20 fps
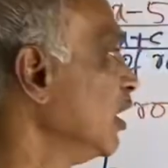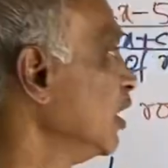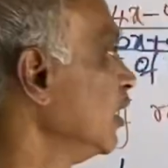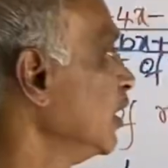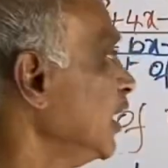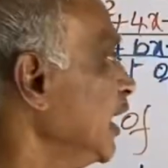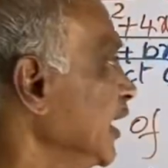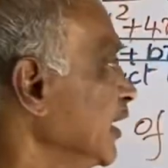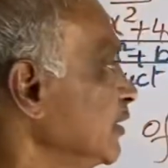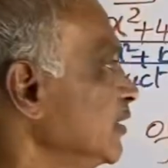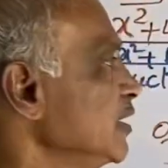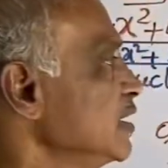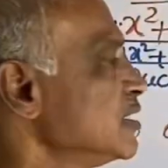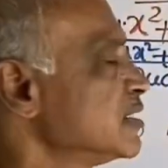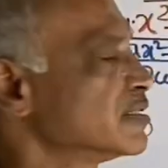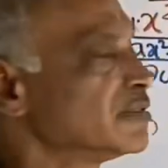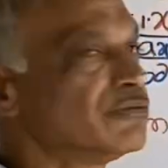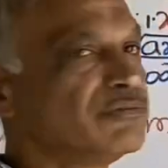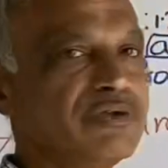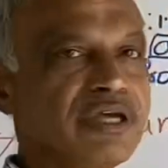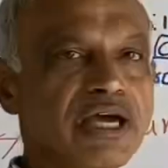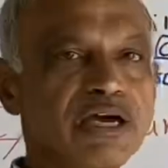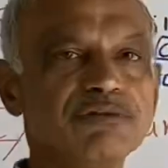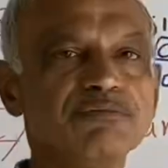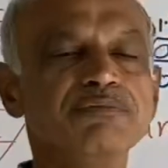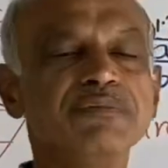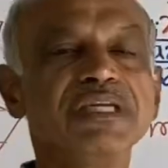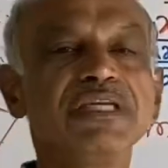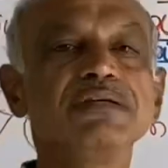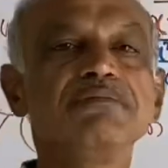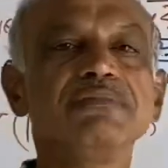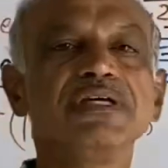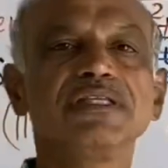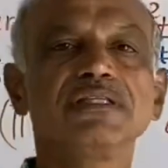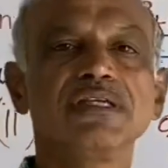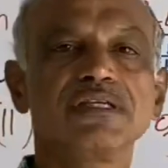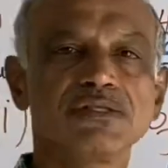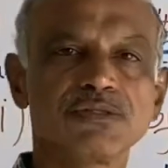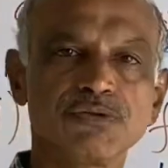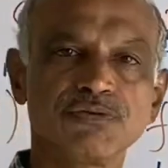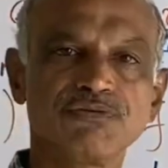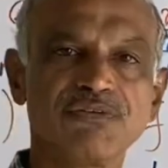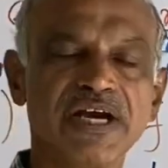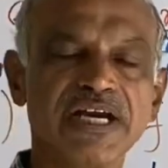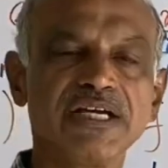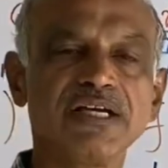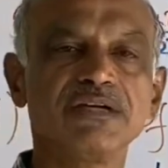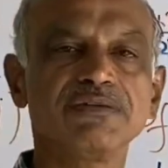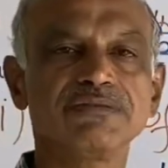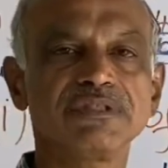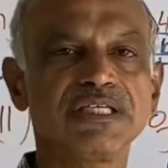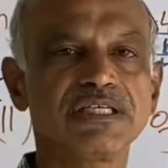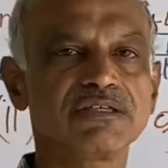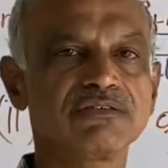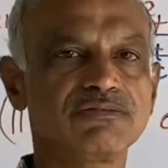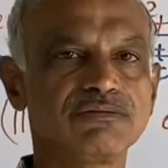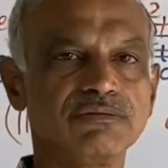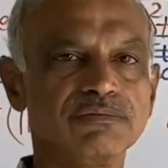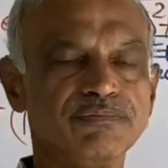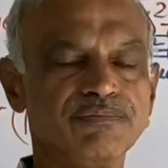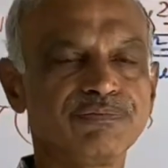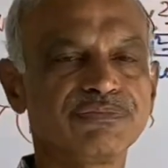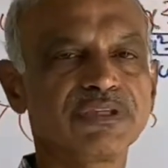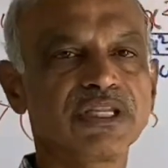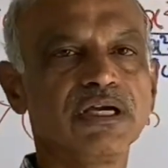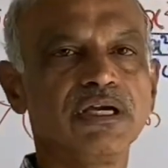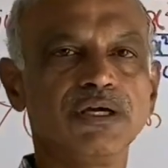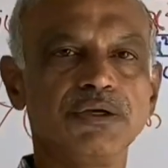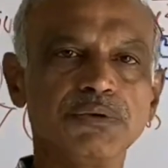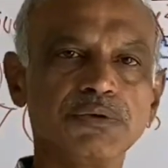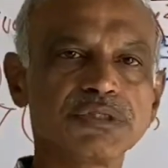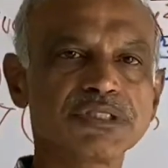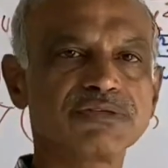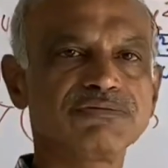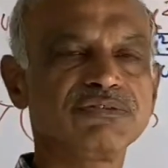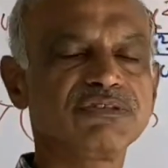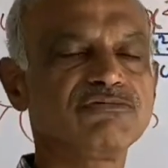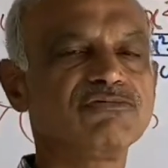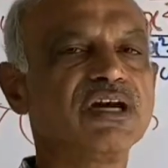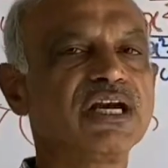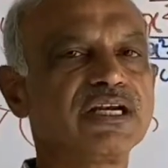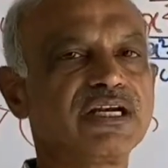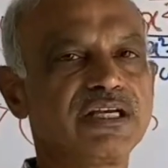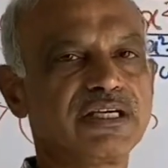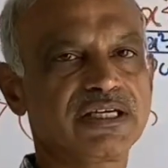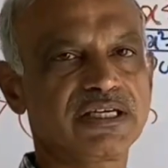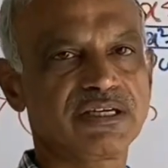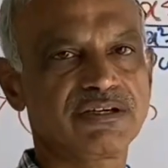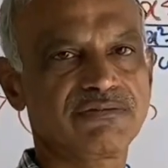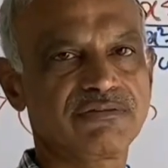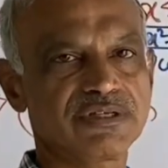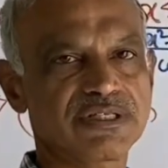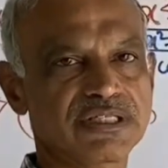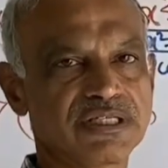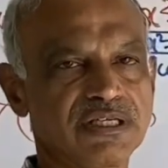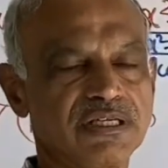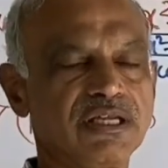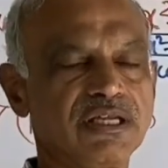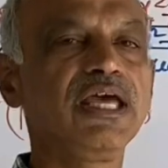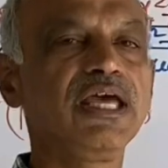Like this, we have many methods to find out the roots of the quadratic equation.